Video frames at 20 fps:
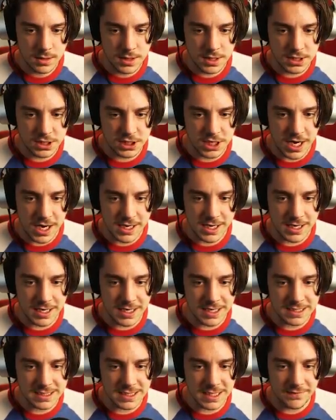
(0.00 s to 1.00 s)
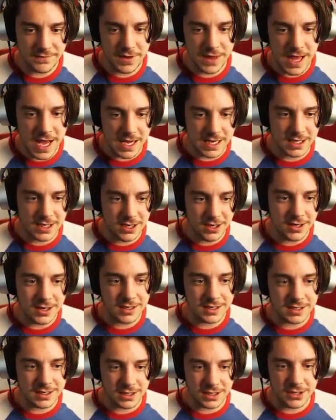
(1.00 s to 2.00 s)
The shotgun isn't even that
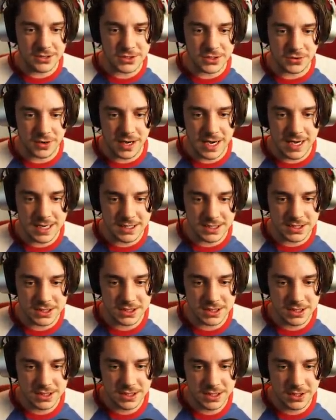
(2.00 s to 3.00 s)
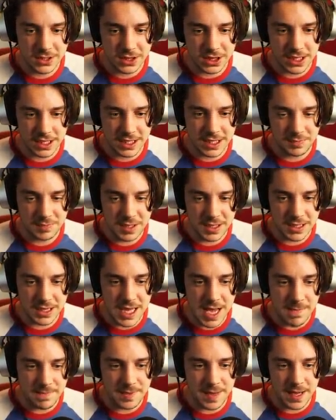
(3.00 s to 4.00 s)
good close range. You'd think it'd be a
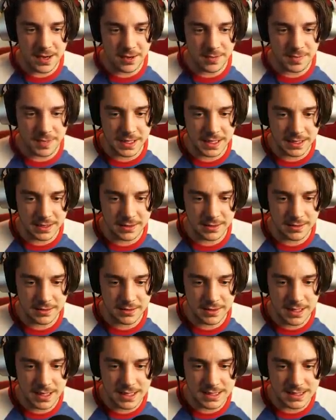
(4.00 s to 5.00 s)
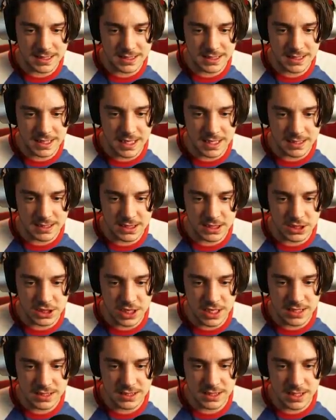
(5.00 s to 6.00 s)
lot better, but it kind of sucks. The
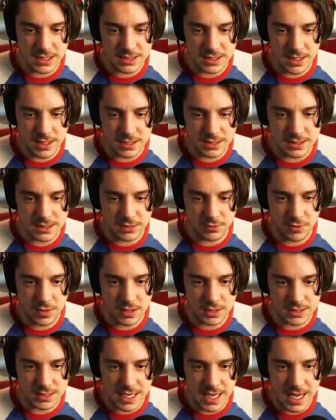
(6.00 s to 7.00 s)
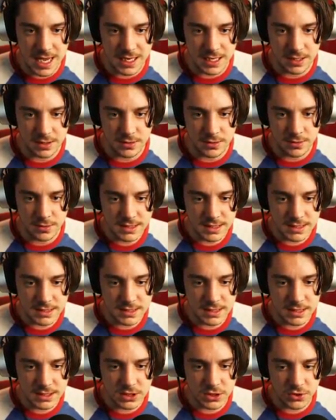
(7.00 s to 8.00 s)
chainsaw is honestly where it's at, dude. It
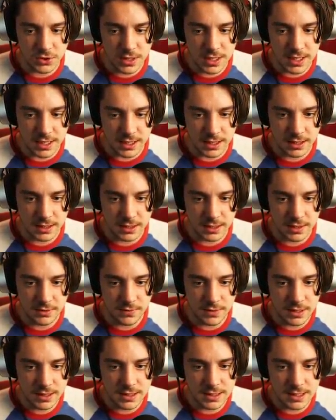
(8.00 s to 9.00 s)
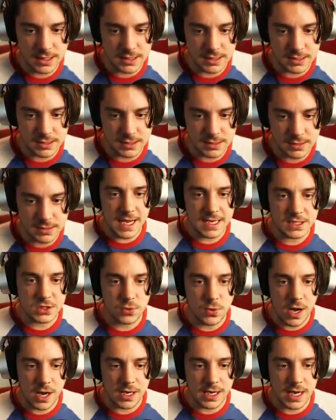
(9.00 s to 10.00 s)
does the trick. It really does. Hey,
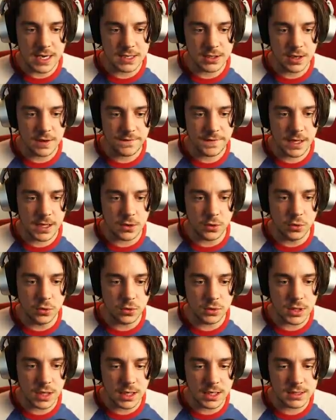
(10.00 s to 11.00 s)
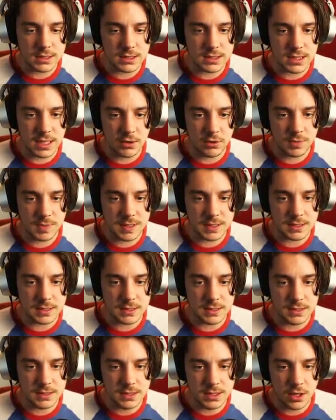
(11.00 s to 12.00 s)
SWAT guy, do you have any cool guns? That would be
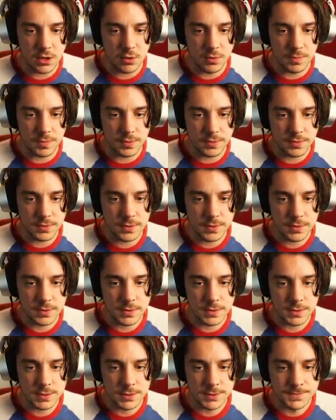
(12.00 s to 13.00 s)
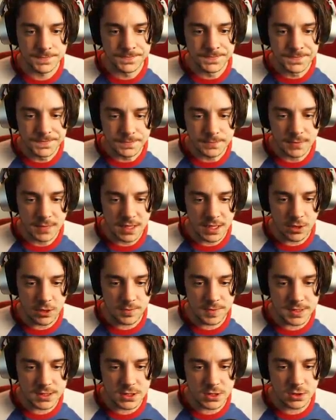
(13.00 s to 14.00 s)
dope. That
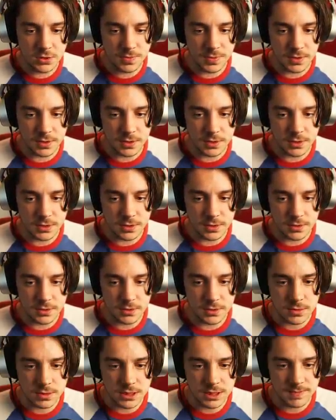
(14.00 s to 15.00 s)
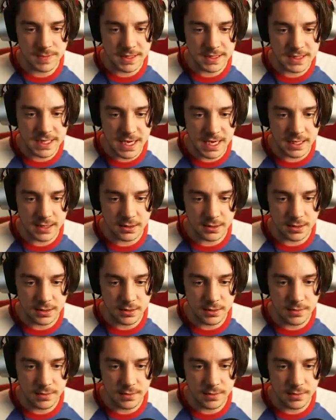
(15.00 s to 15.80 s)
would be super spectacular.